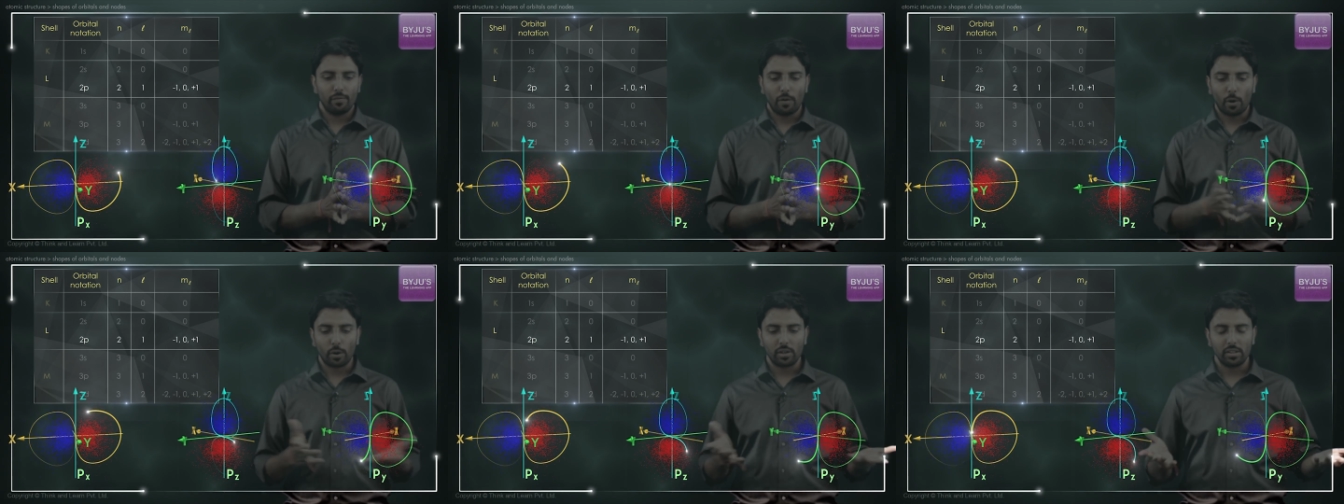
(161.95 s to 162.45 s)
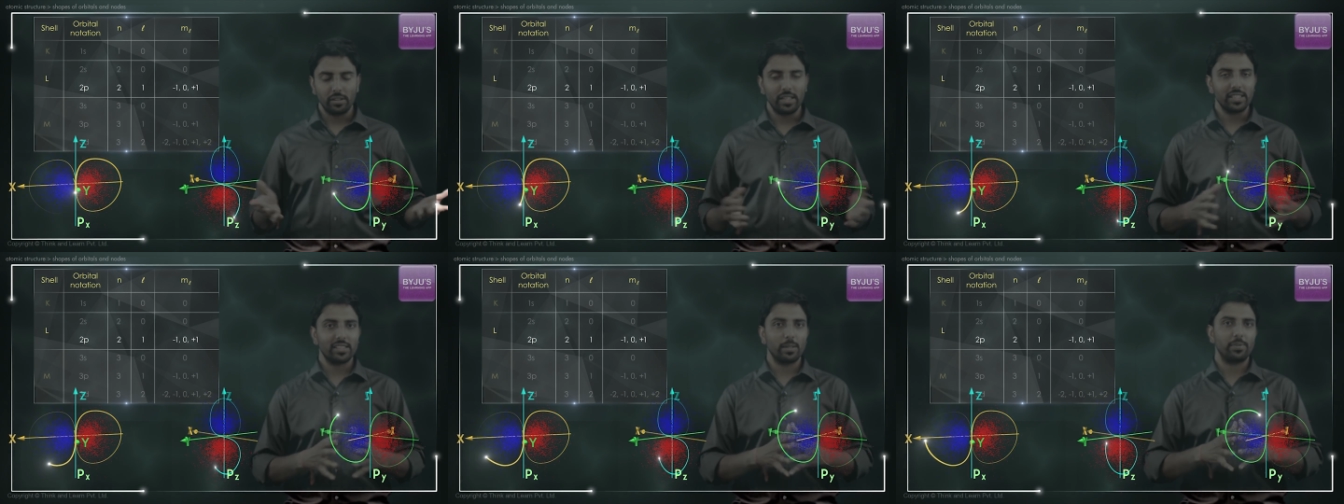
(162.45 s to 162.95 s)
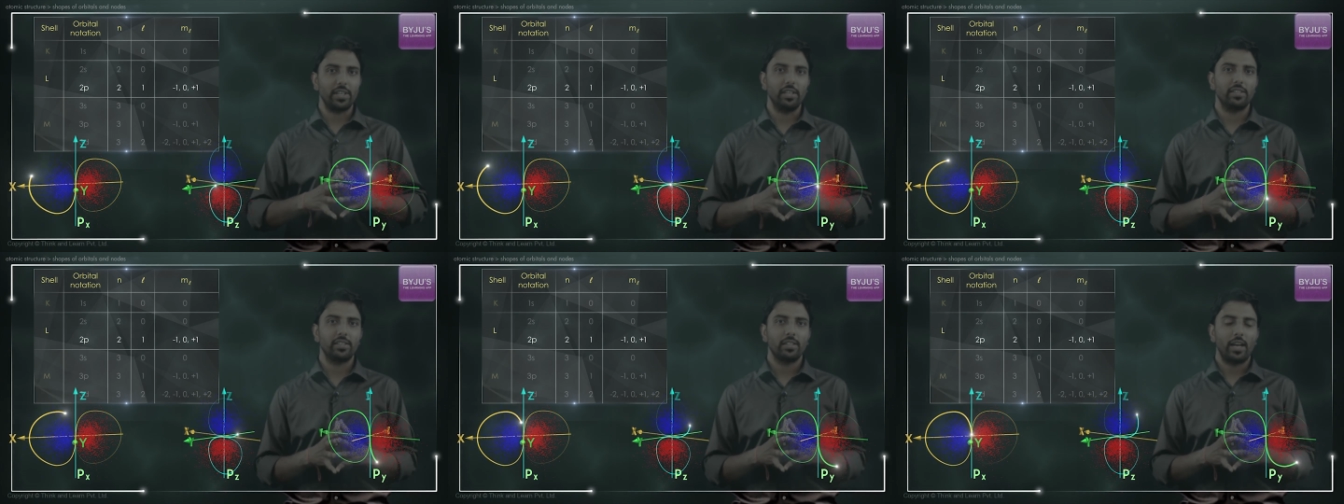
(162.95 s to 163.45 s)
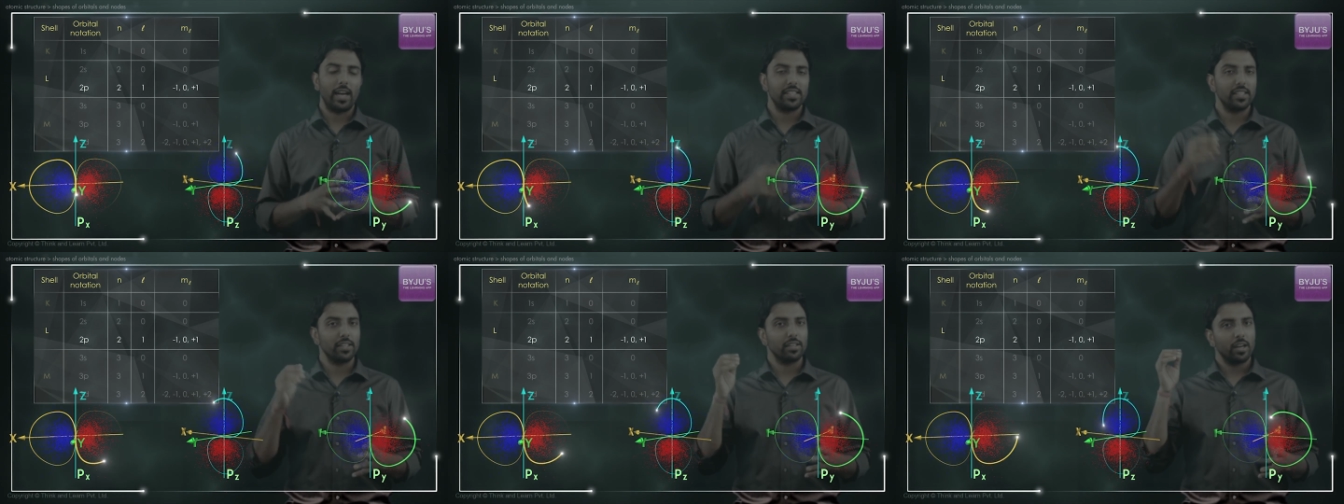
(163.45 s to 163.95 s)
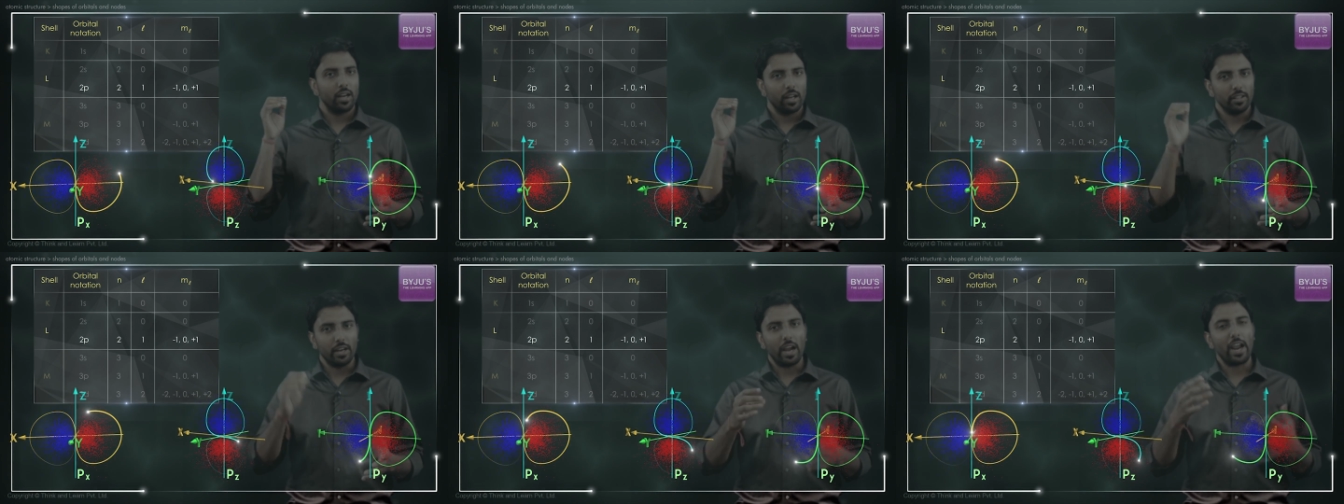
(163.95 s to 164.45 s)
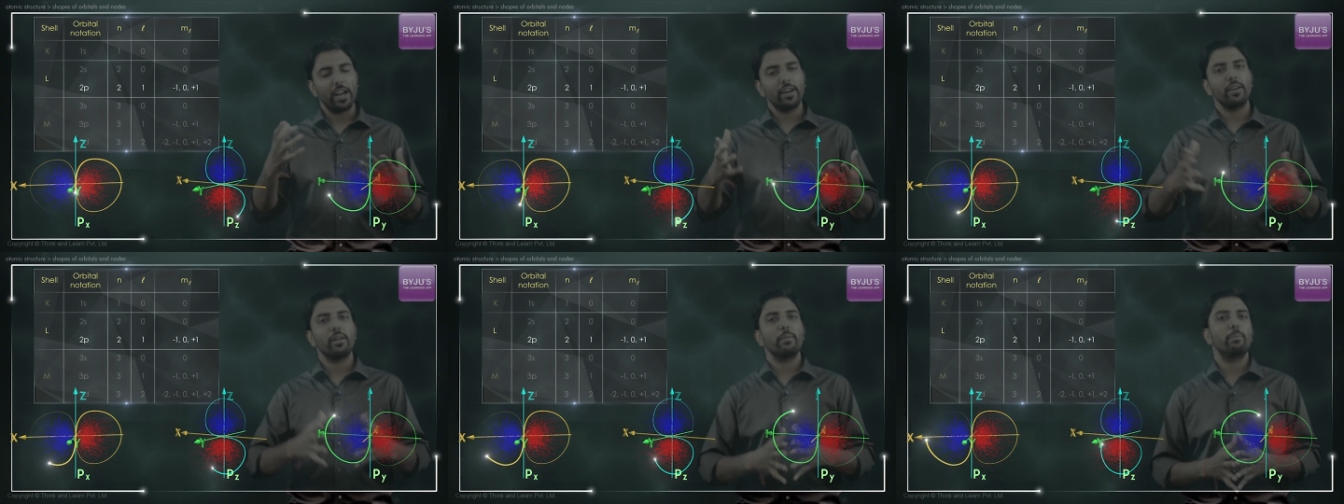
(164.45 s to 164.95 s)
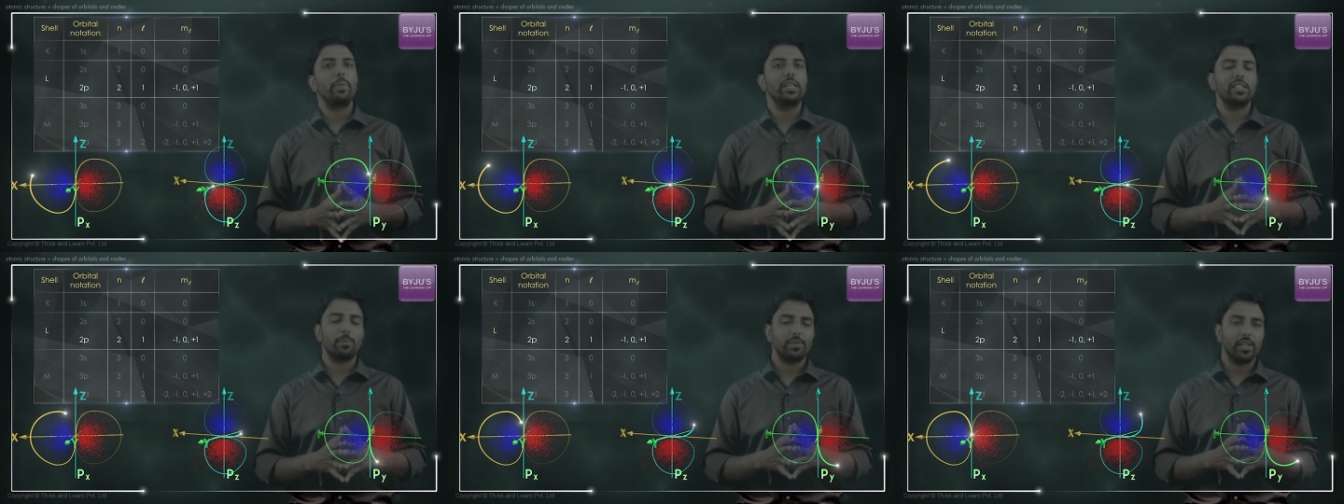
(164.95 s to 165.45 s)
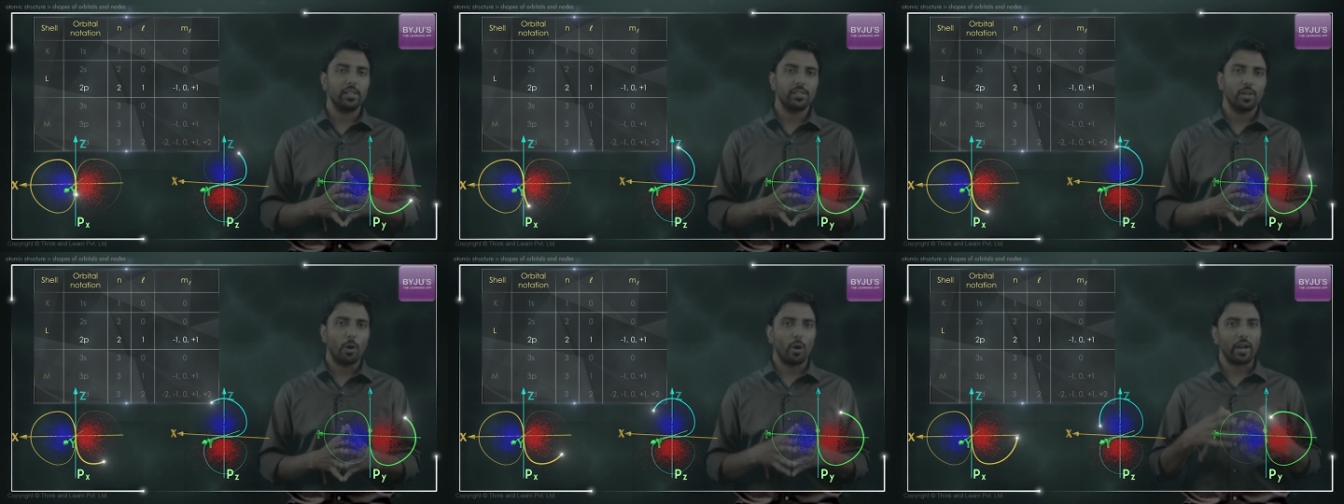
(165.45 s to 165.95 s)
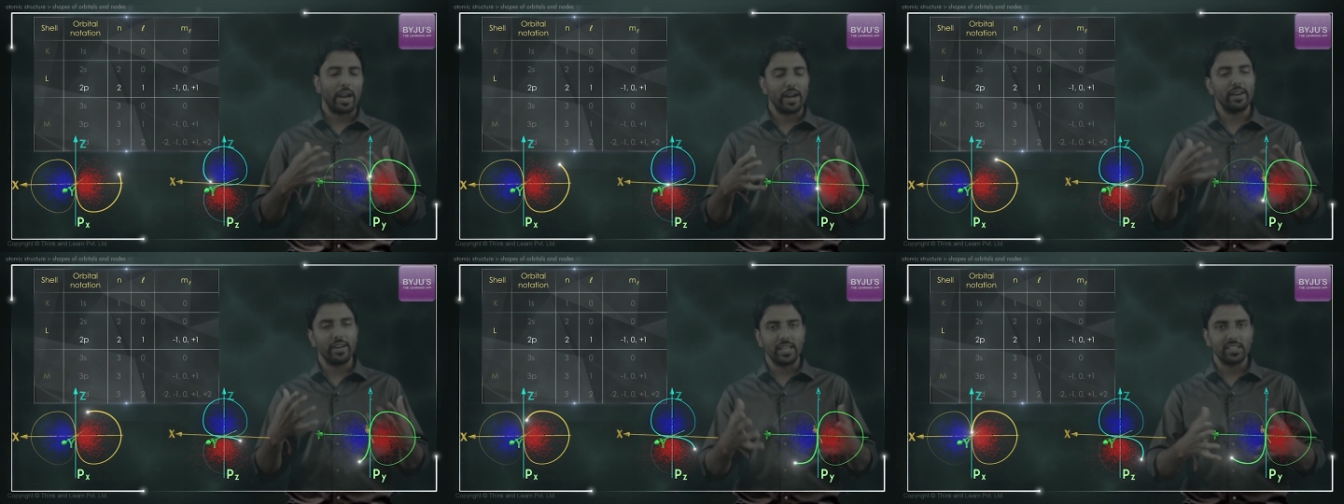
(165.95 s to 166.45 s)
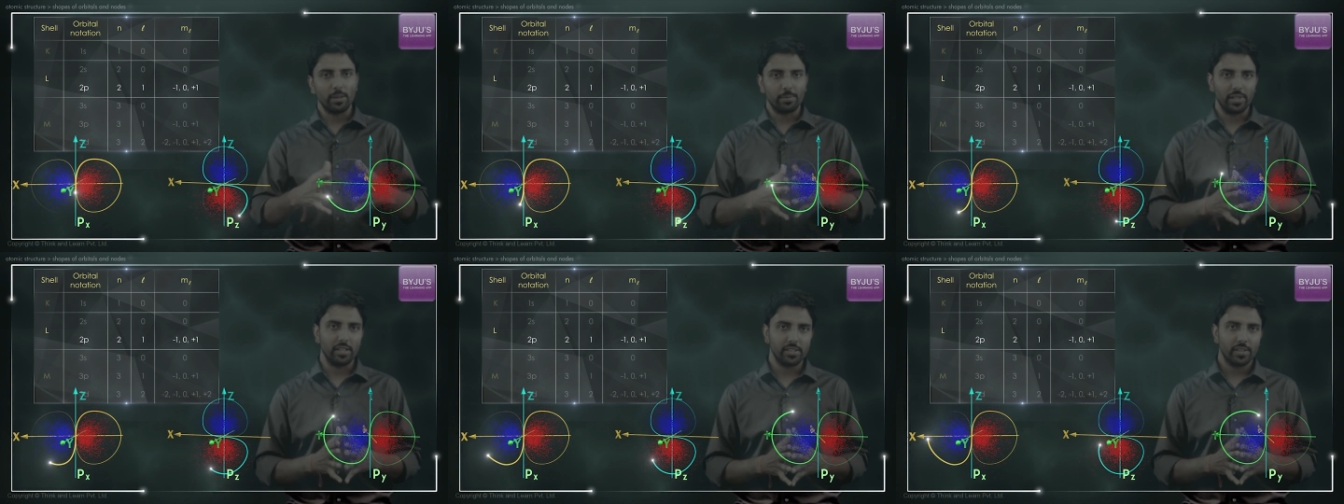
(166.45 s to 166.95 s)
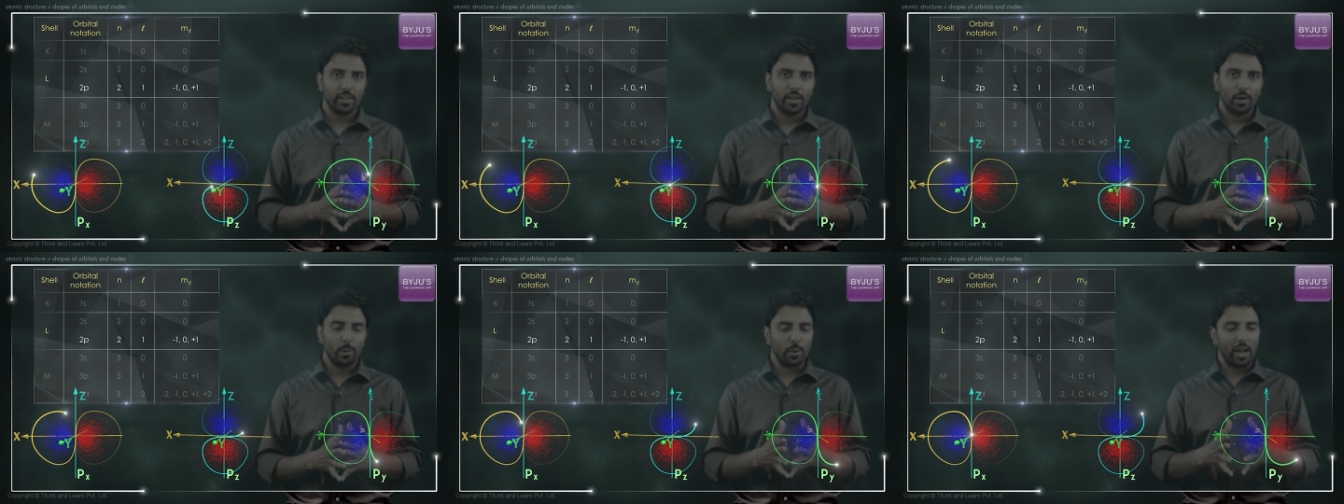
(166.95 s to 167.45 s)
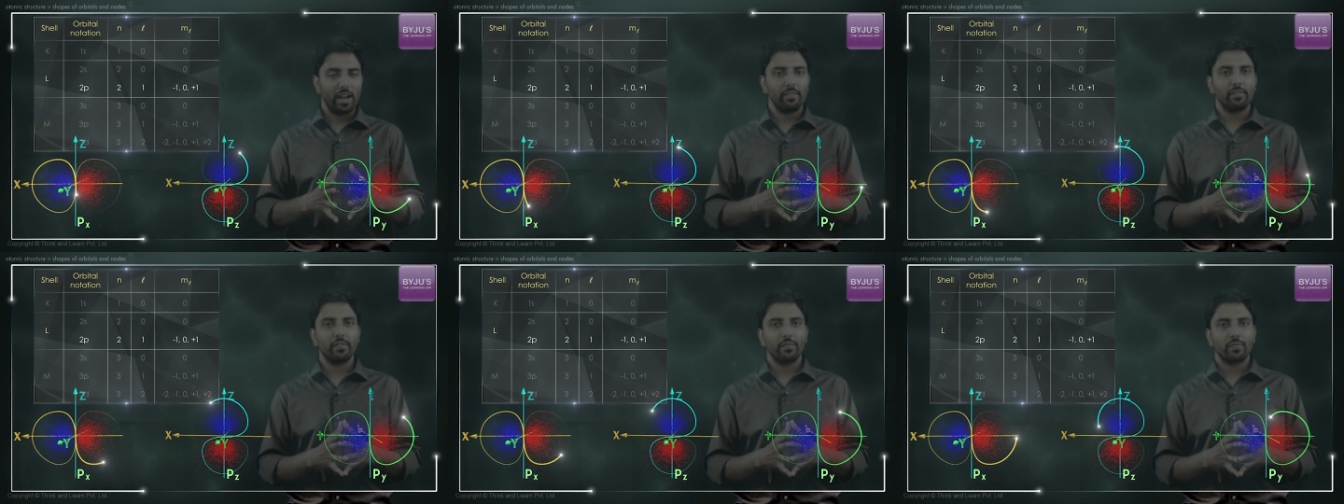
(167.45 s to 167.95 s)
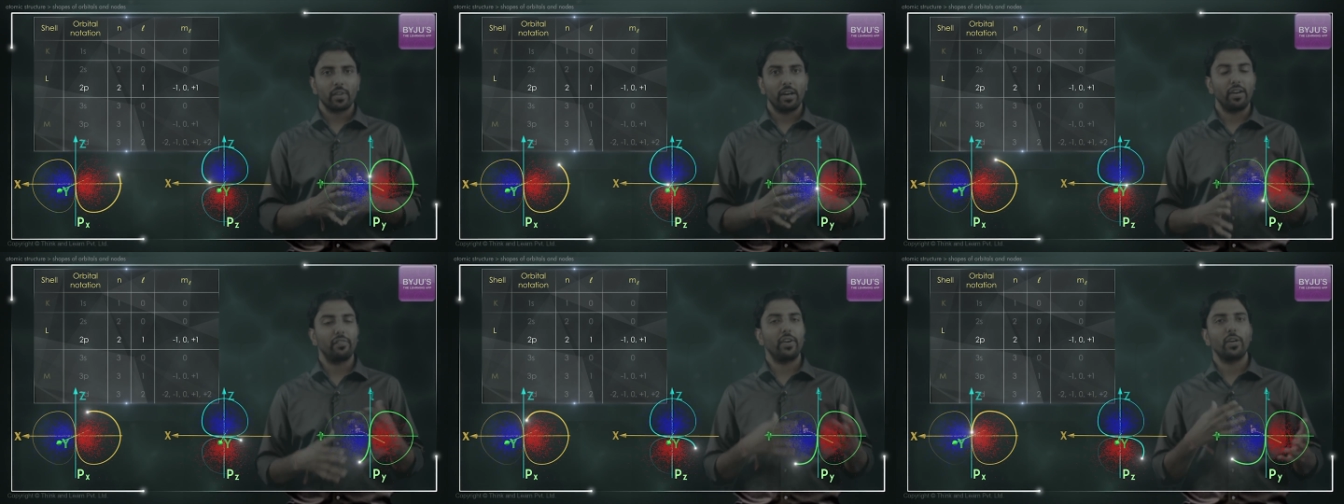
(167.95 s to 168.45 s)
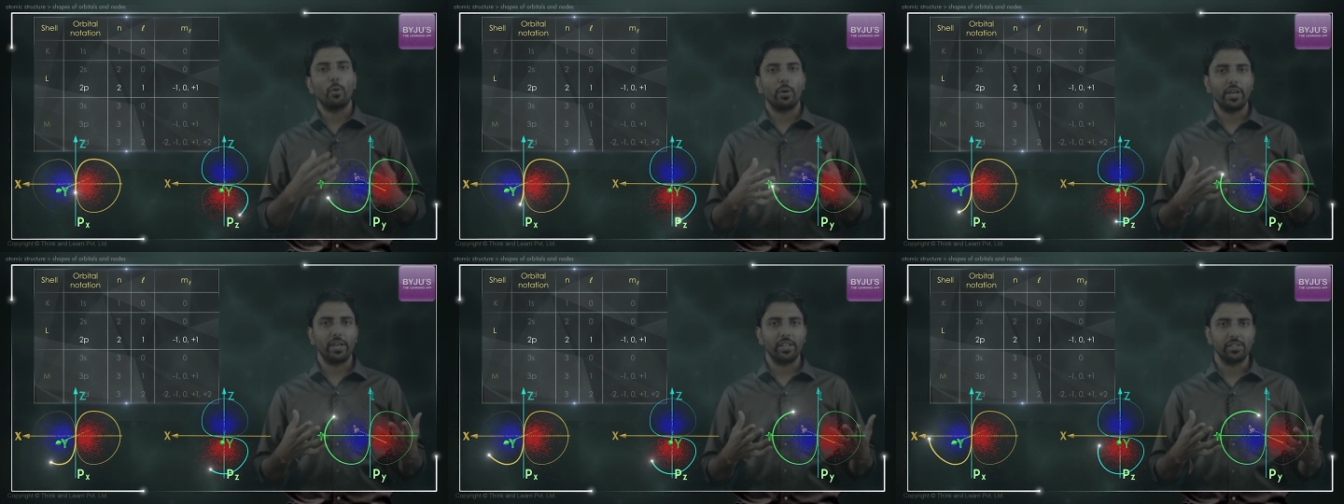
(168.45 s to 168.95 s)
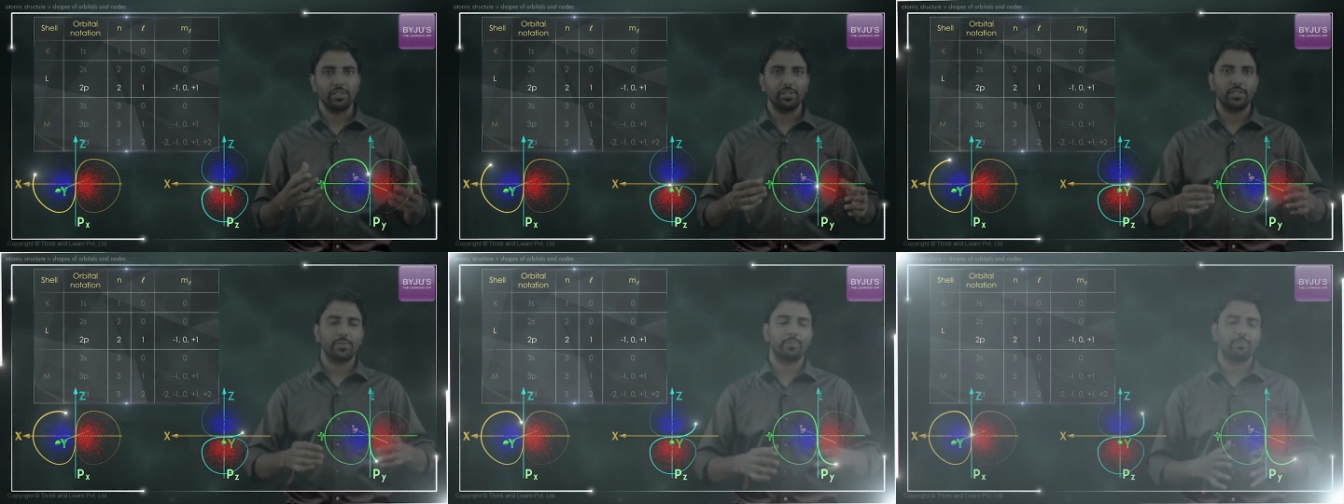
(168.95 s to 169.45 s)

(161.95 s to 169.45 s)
for these subshells as in the np subshells or nd subshells to have different orientations.